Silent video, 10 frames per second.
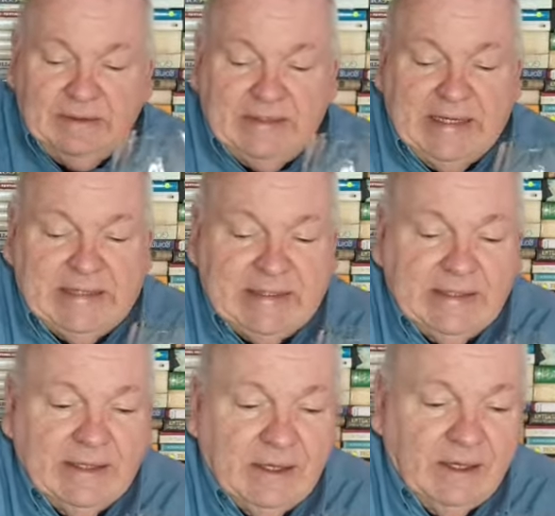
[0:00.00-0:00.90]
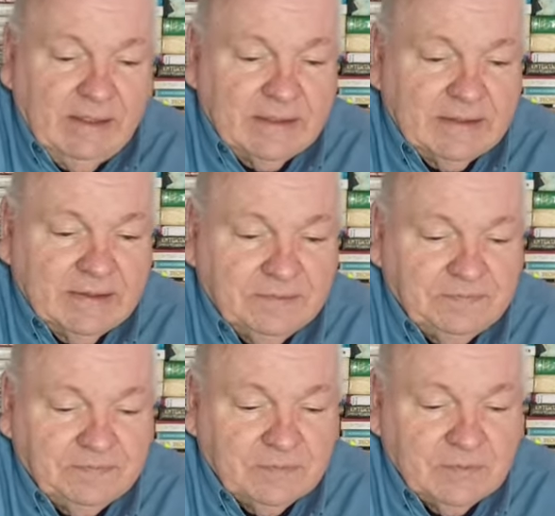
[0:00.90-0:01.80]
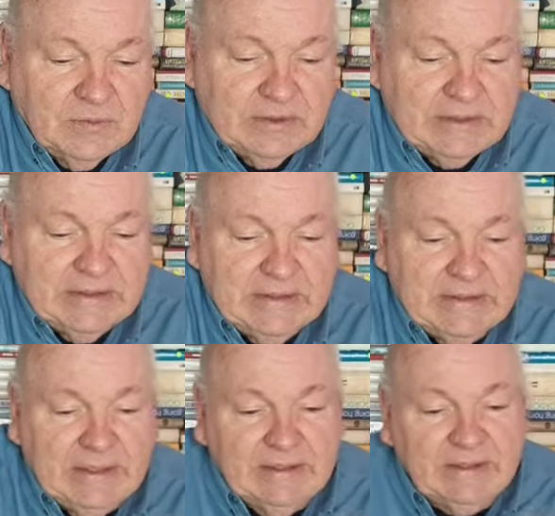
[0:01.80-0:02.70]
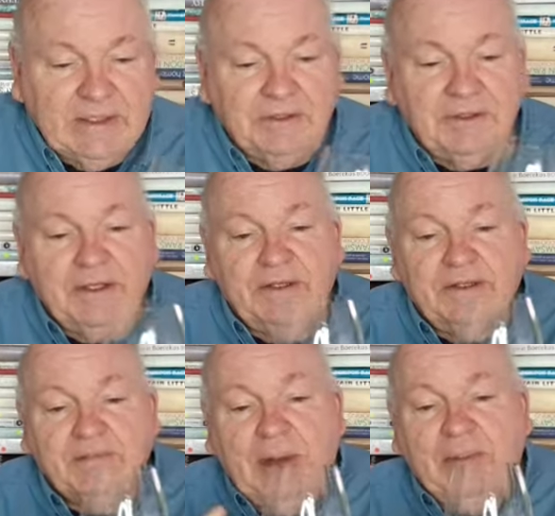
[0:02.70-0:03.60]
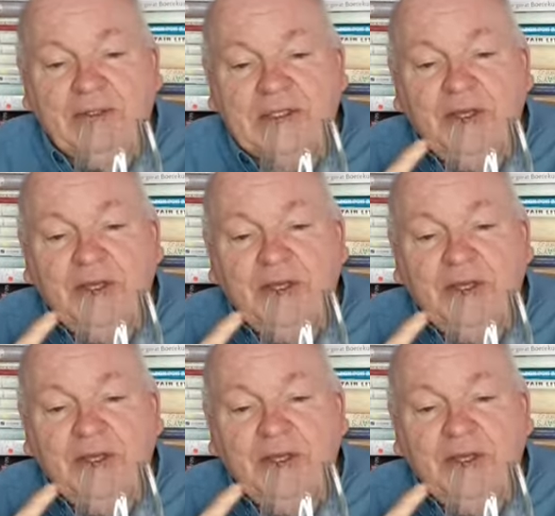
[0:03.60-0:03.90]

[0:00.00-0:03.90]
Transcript: tasting glass. Just look at those bubbles.